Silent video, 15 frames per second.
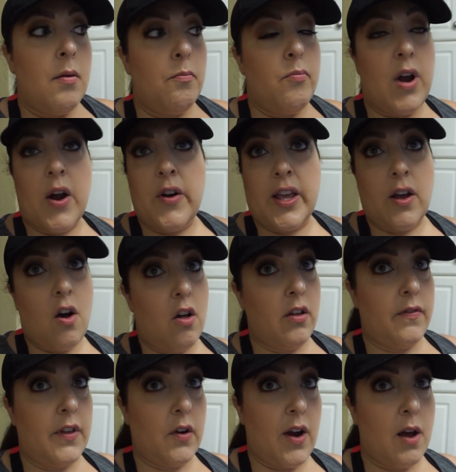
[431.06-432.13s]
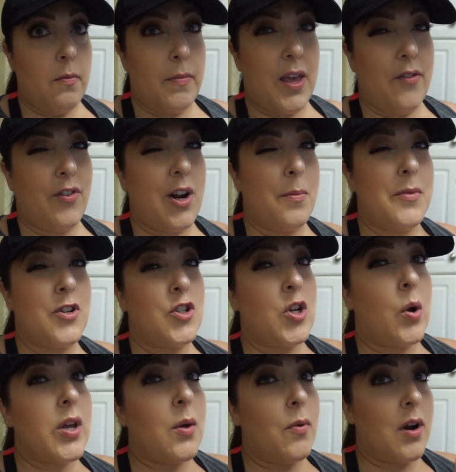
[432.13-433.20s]
browning all of the ground beef. And I'm gonna
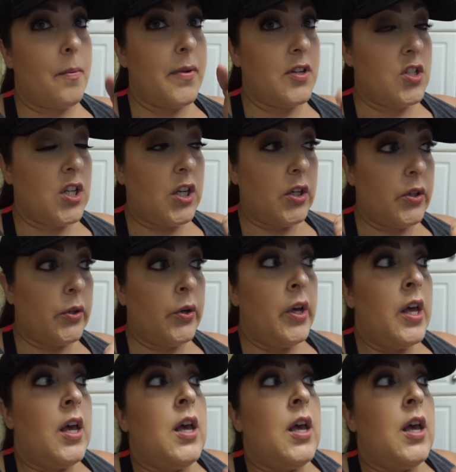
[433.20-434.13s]
show you what I'm gonna do